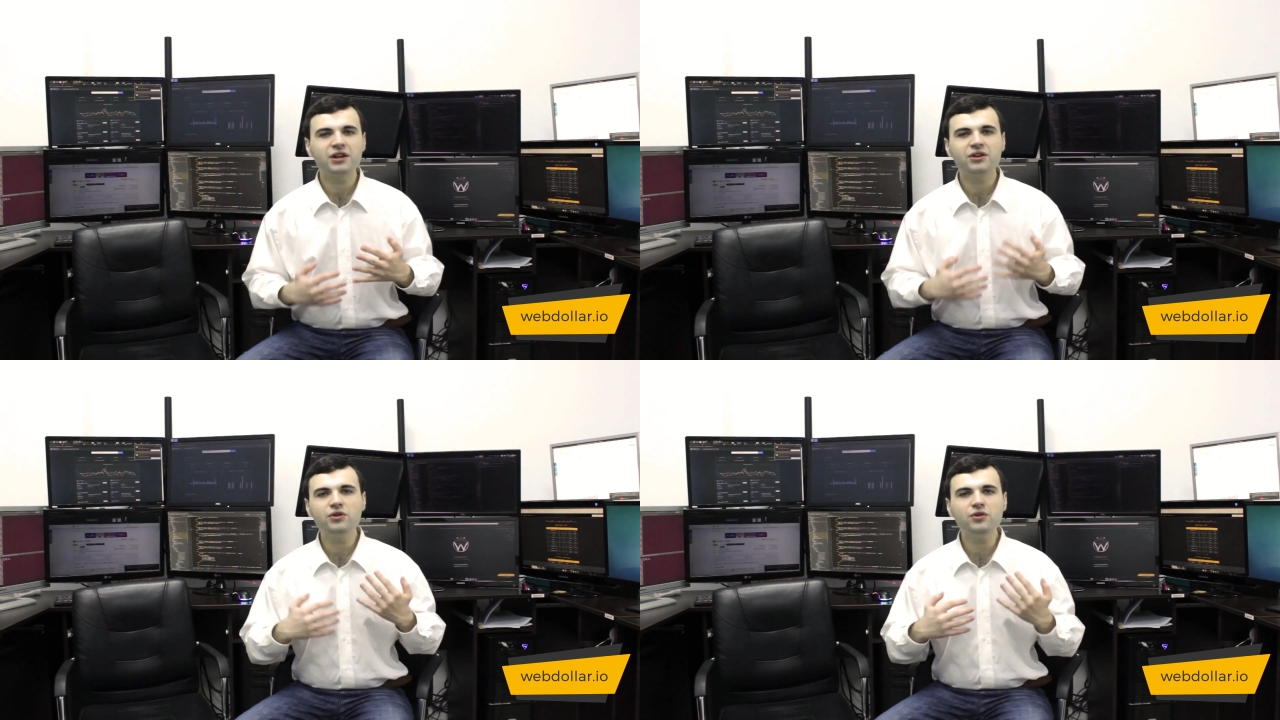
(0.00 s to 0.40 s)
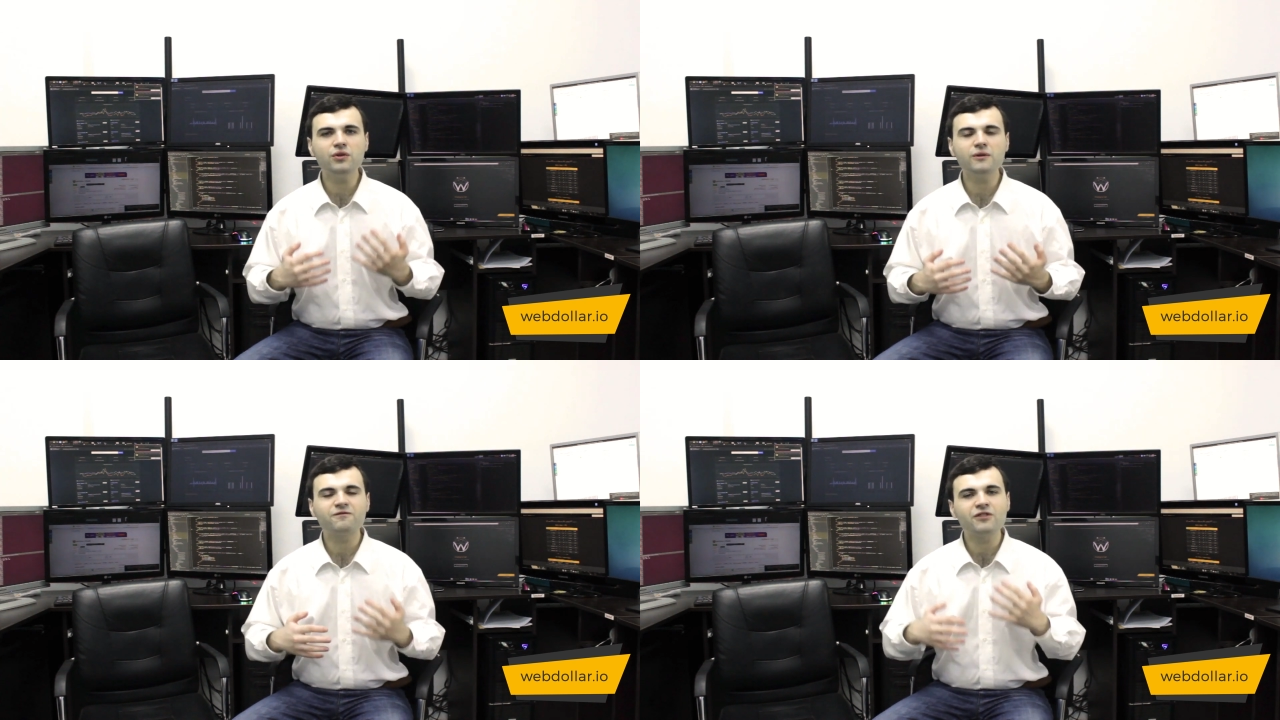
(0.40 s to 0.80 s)

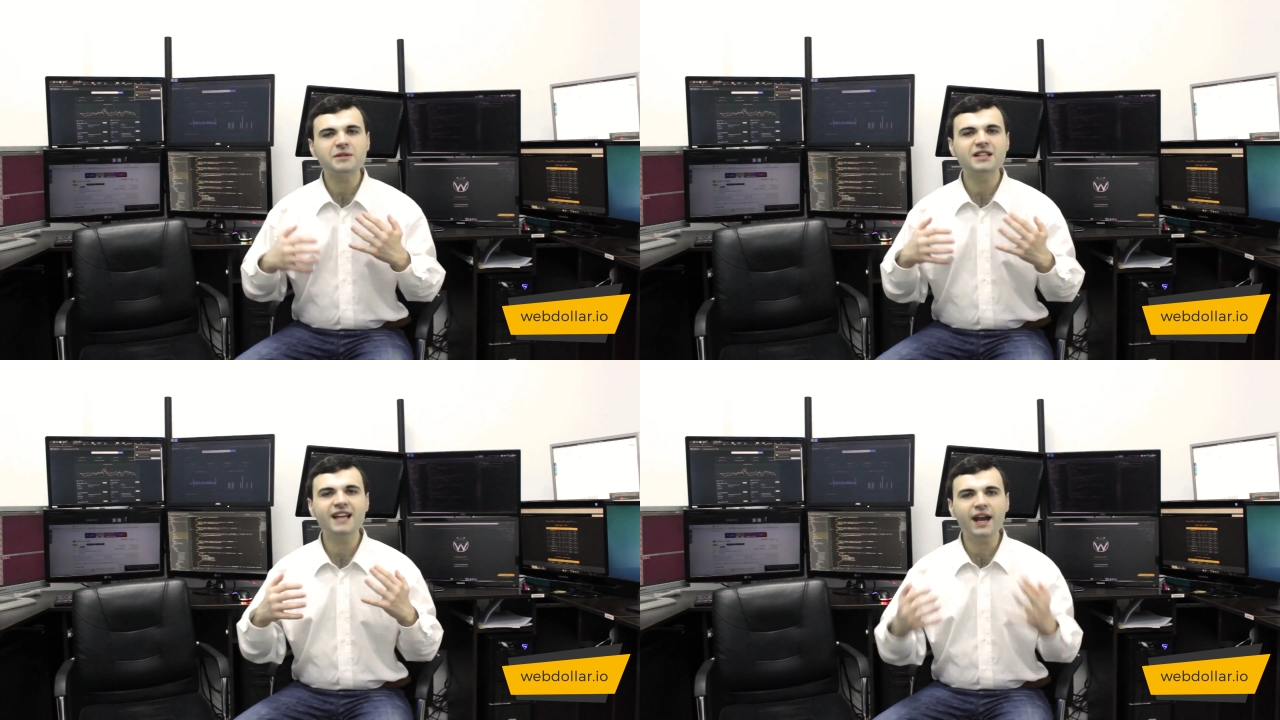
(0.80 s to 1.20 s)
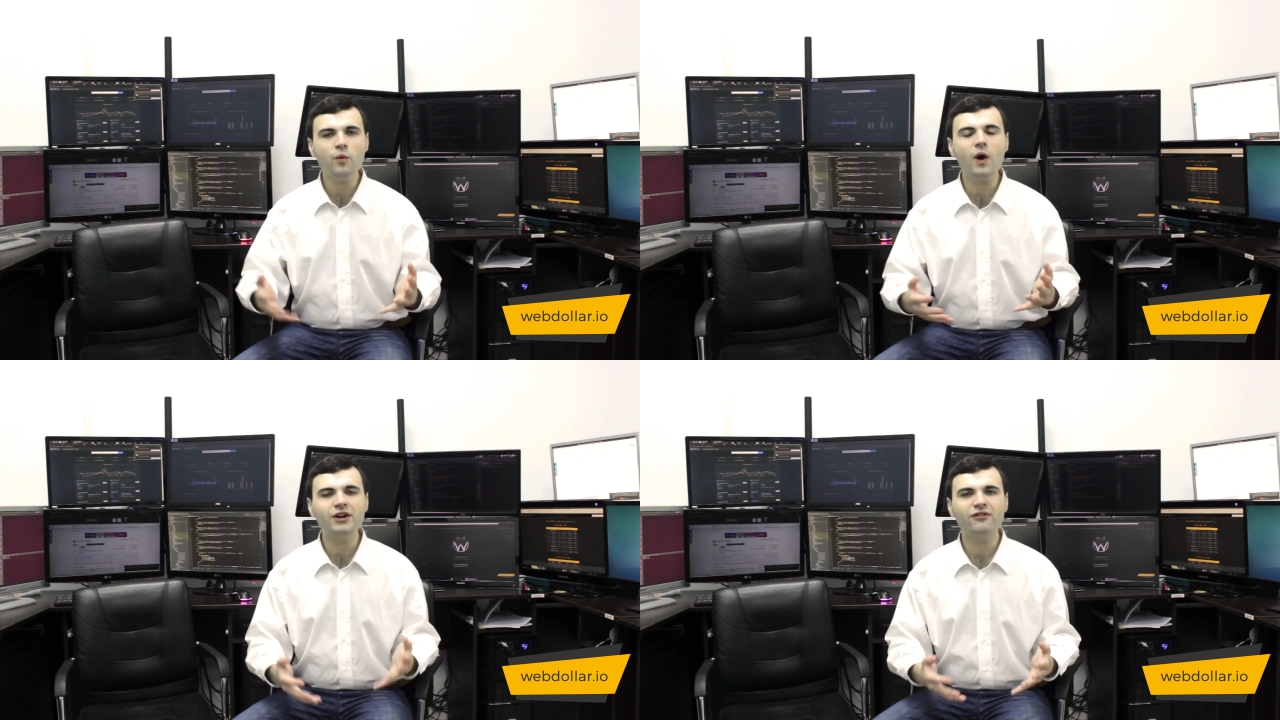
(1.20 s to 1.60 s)
you, from the
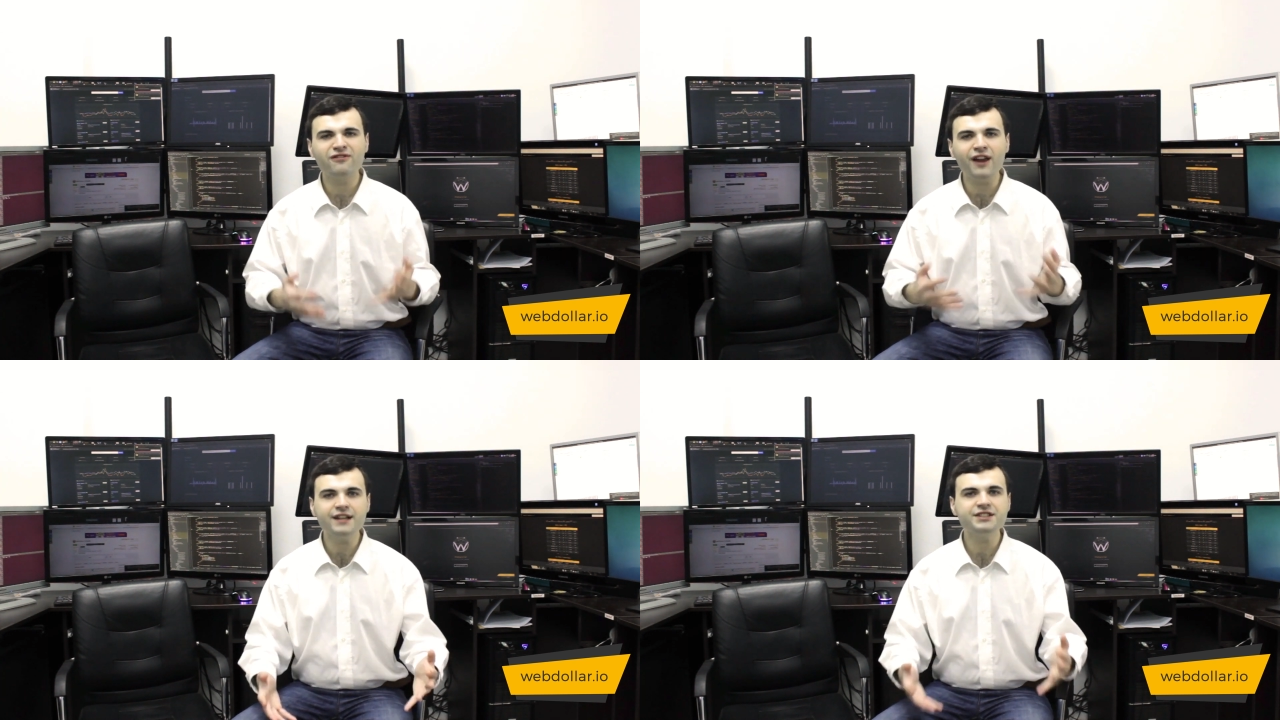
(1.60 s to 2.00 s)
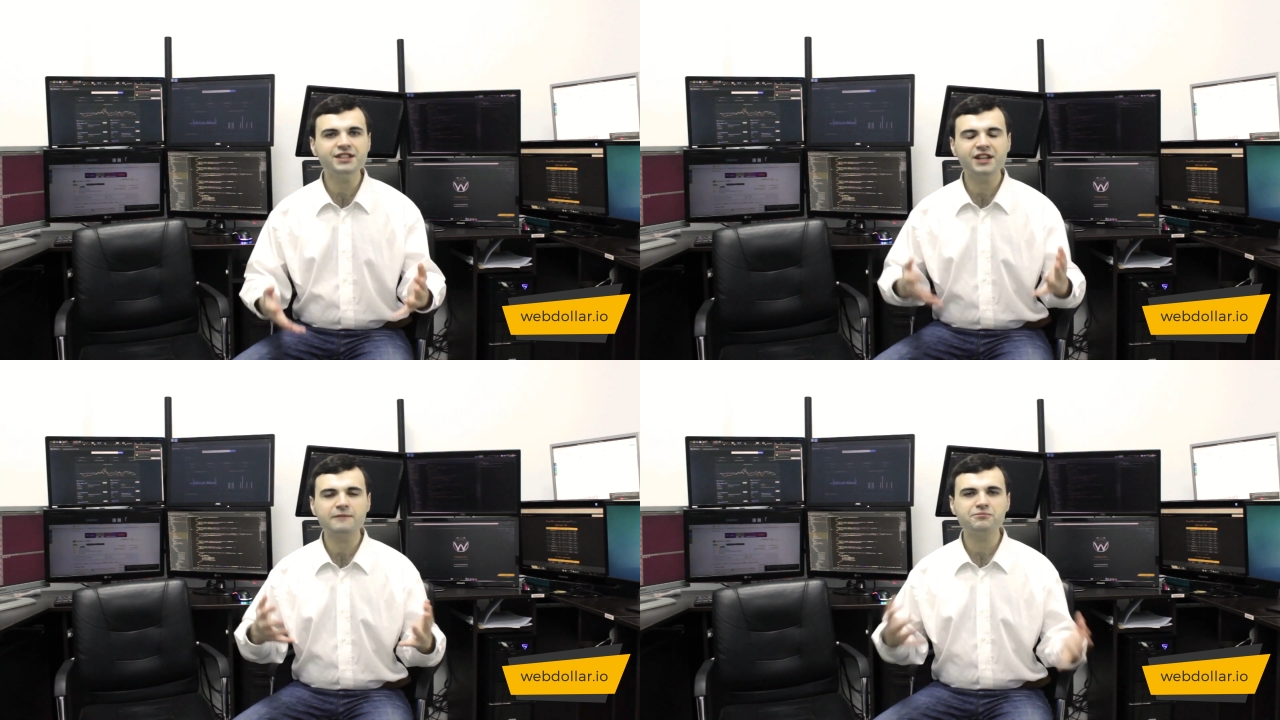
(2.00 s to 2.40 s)
day one of
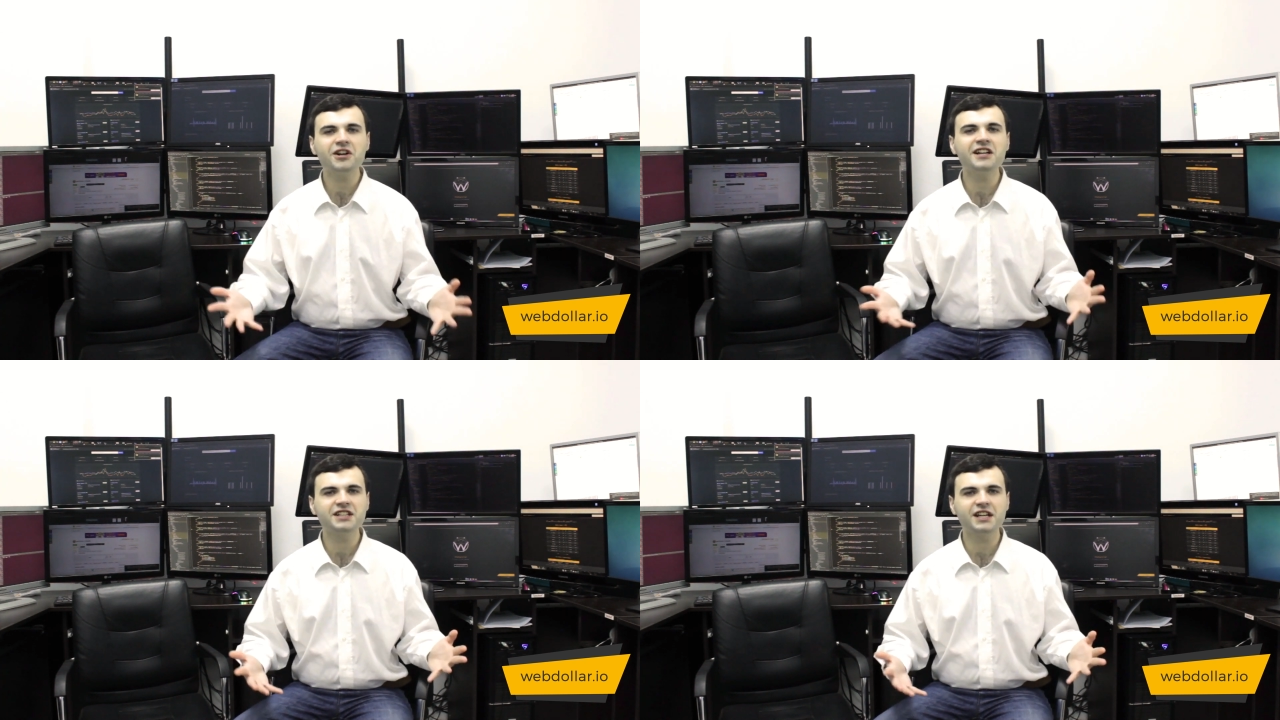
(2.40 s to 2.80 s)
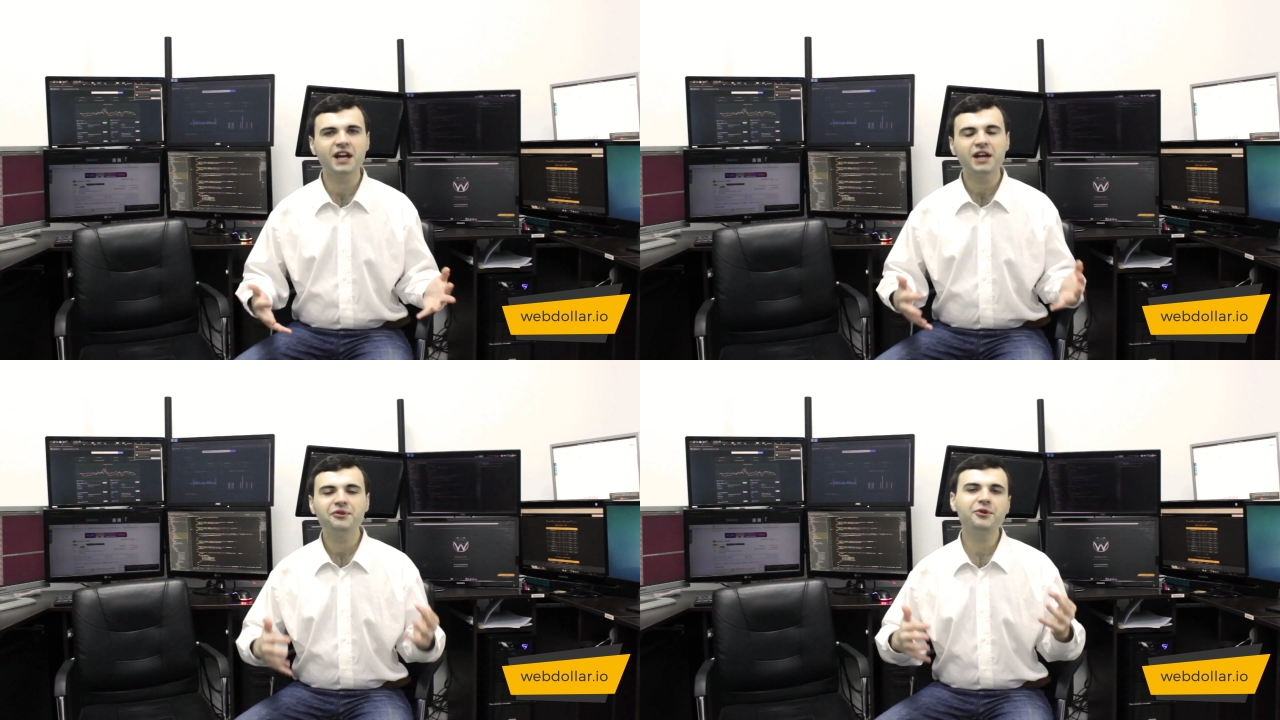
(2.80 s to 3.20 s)
launching that project,